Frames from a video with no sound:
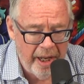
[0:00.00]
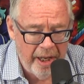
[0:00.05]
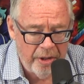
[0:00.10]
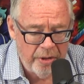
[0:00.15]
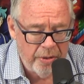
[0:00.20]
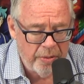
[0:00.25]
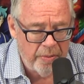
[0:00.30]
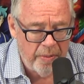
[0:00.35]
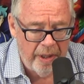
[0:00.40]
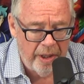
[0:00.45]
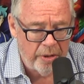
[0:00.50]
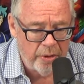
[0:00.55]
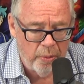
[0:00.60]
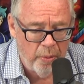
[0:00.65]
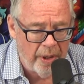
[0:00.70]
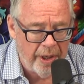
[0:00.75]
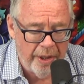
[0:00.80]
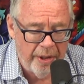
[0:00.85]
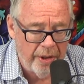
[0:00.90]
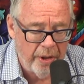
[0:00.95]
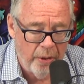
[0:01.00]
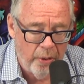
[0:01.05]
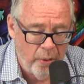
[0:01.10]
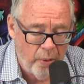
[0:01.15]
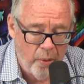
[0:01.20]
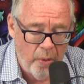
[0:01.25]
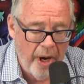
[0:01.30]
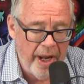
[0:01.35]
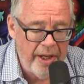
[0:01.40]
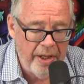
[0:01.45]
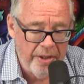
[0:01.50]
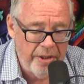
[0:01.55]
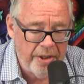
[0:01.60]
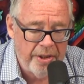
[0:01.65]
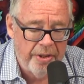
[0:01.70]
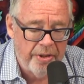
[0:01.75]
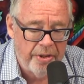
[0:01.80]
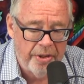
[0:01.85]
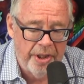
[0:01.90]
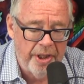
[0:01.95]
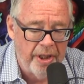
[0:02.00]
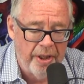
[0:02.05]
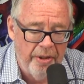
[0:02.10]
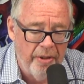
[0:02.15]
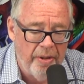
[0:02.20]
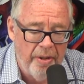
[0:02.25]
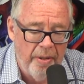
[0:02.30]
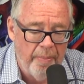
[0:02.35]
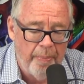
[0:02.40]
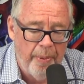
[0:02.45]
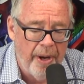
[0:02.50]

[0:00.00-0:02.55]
It's one of the greatest single